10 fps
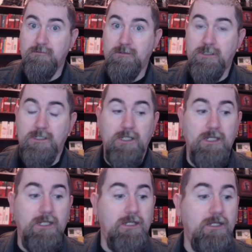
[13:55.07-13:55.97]

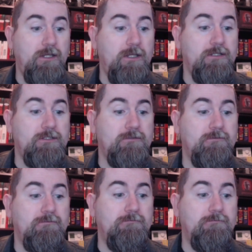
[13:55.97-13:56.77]
Nobody speaks.